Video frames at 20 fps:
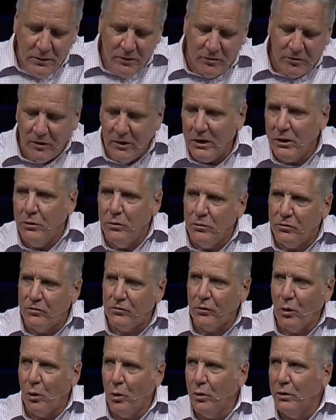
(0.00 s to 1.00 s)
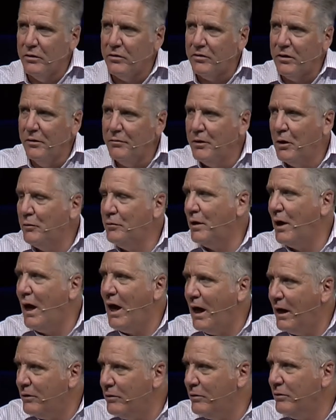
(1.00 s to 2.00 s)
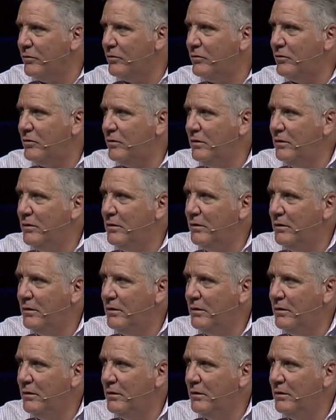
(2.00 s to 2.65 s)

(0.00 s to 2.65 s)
a city whose soul is given over to idols.